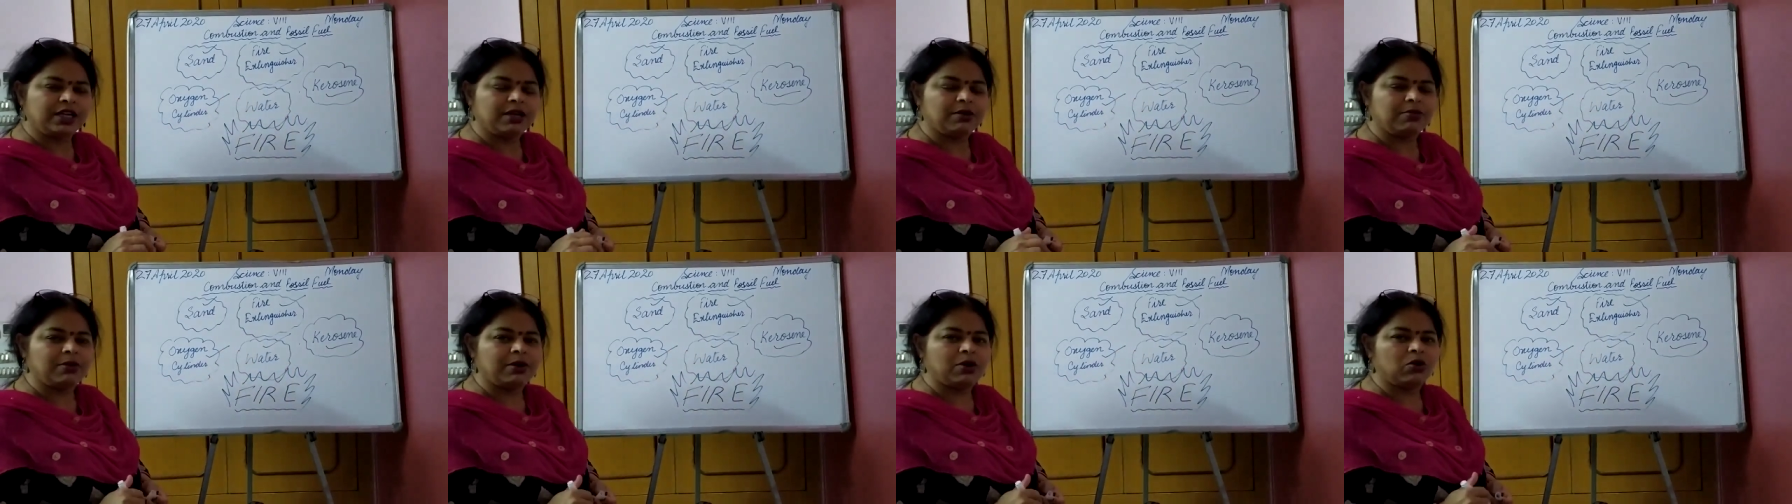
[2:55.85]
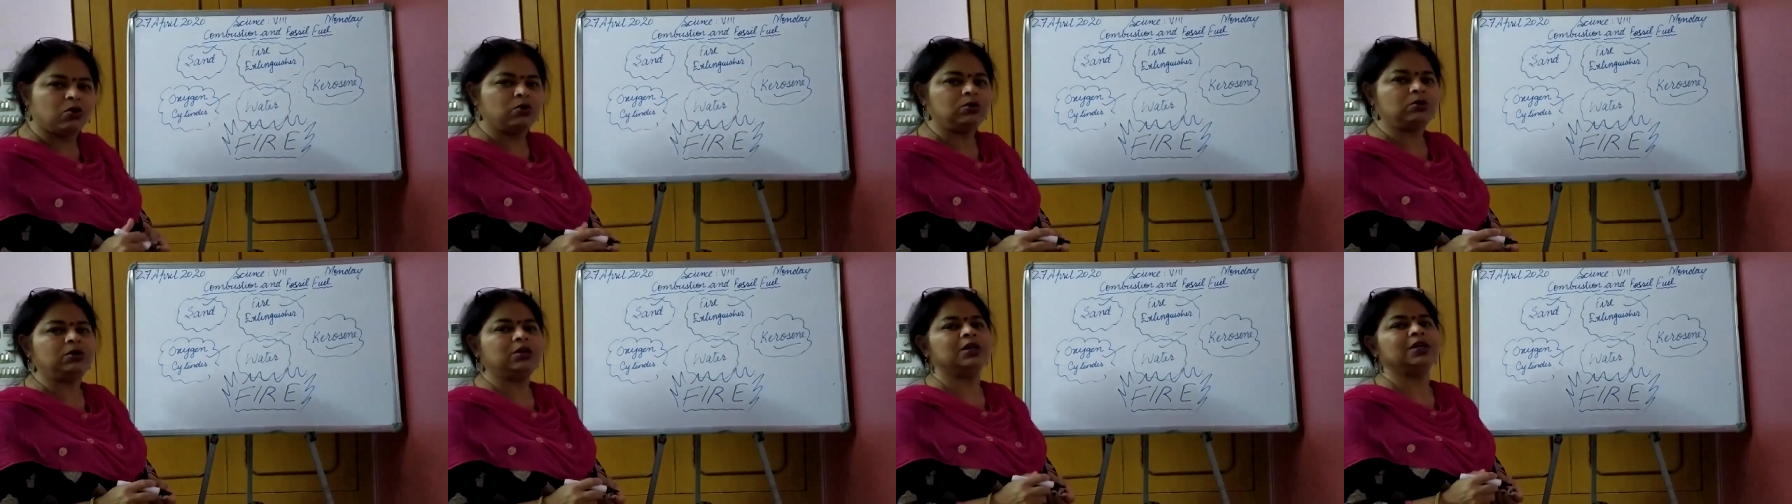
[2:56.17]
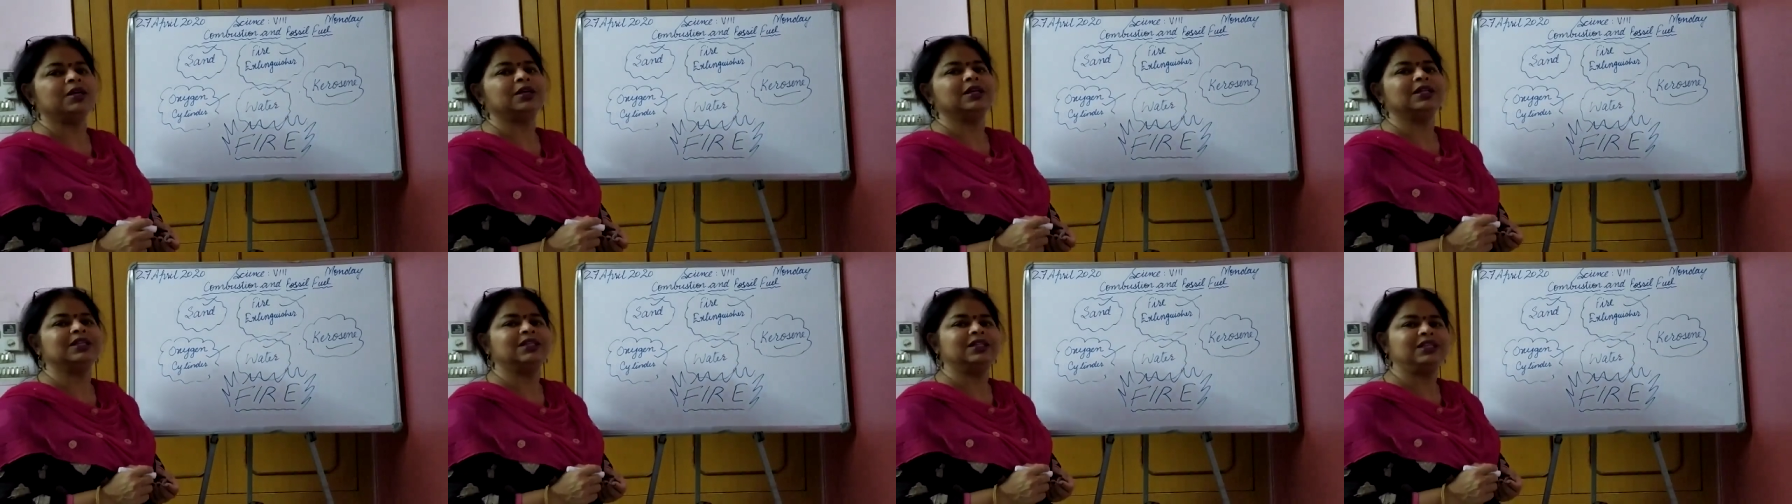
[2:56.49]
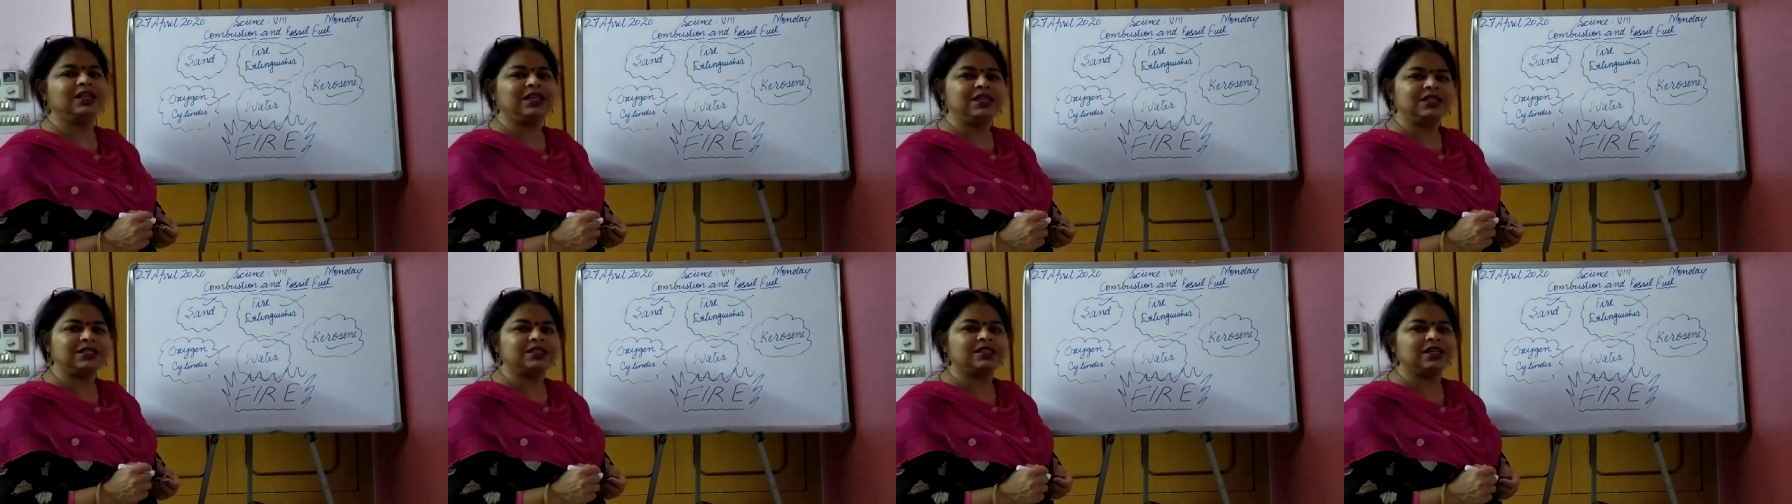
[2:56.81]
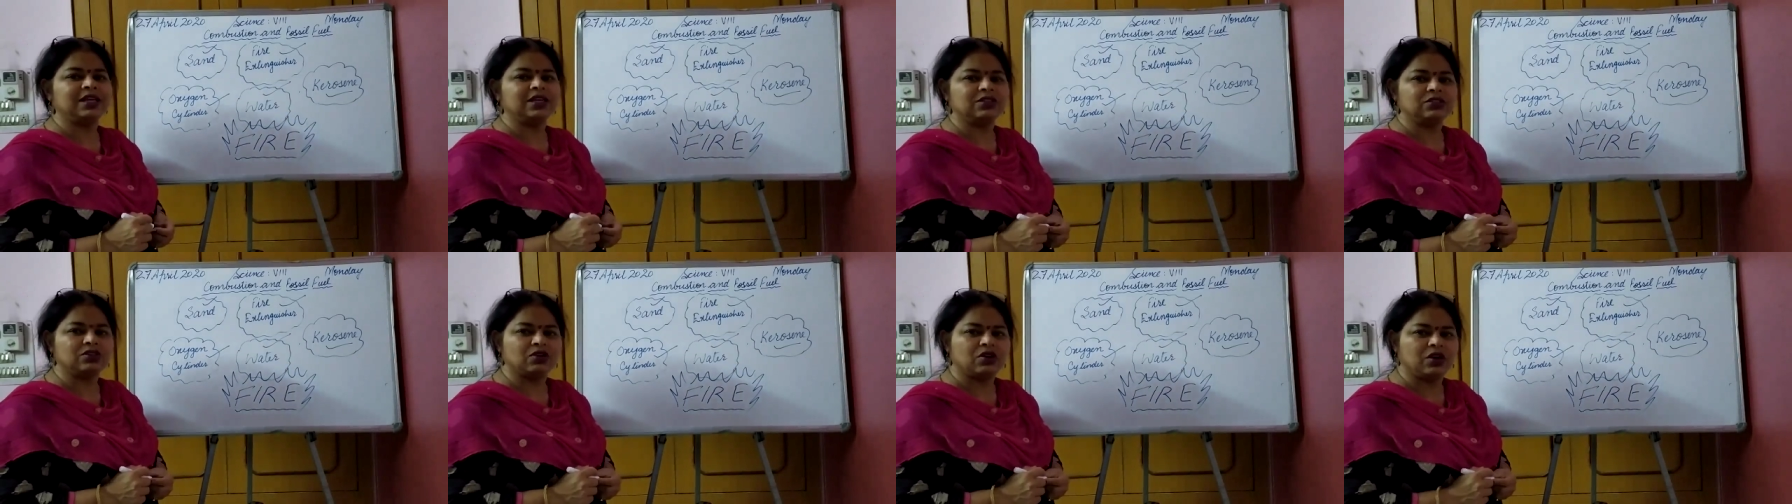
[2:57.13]
about these
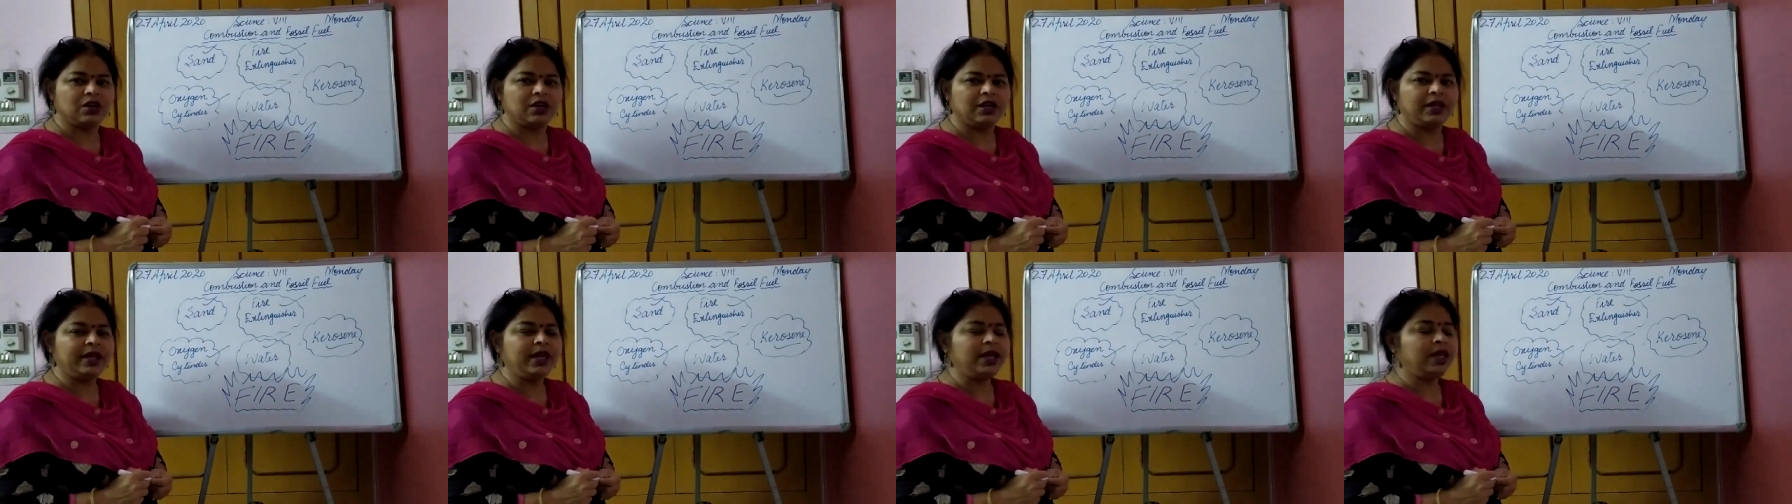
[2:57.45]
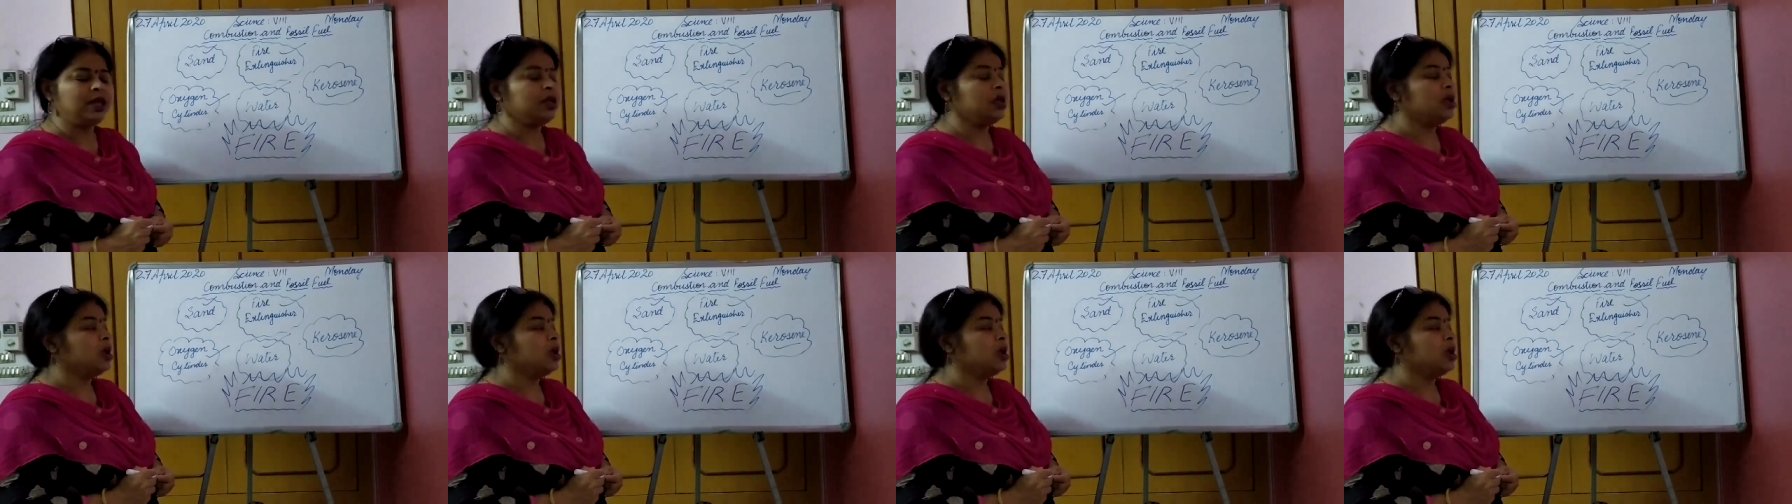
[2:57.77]
things only.